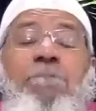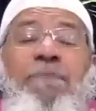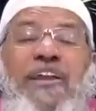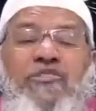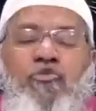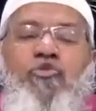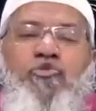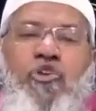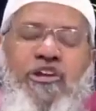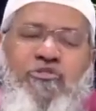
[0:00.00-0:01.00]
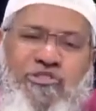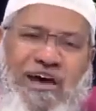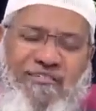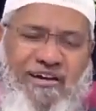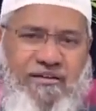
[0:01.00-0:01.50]
the best tools today to
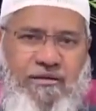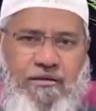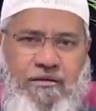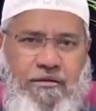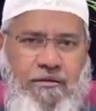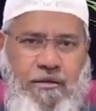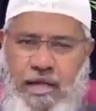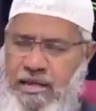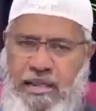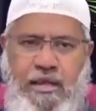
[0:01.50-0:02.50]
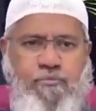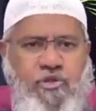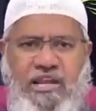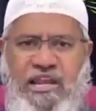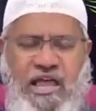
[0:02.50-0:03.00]
dawah. And
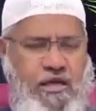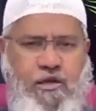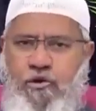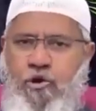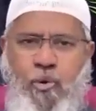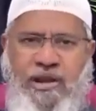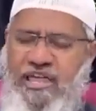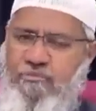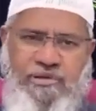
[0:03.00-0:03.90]
Alhamdulillah, no one has